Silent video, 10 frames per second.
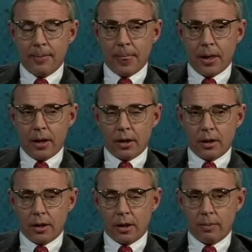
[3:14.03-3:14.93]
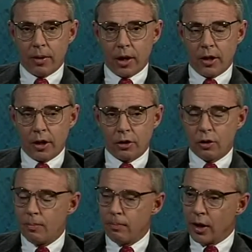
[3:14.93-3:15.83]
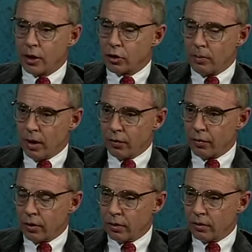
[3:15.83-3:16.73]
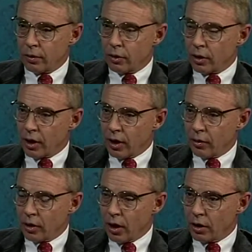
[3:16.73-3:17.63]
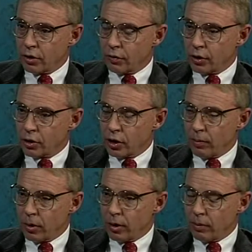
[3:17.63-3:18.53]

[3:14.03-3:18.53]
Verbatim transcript: and uh, Barry did a tremendous amount for, for North Idaho College and for this community.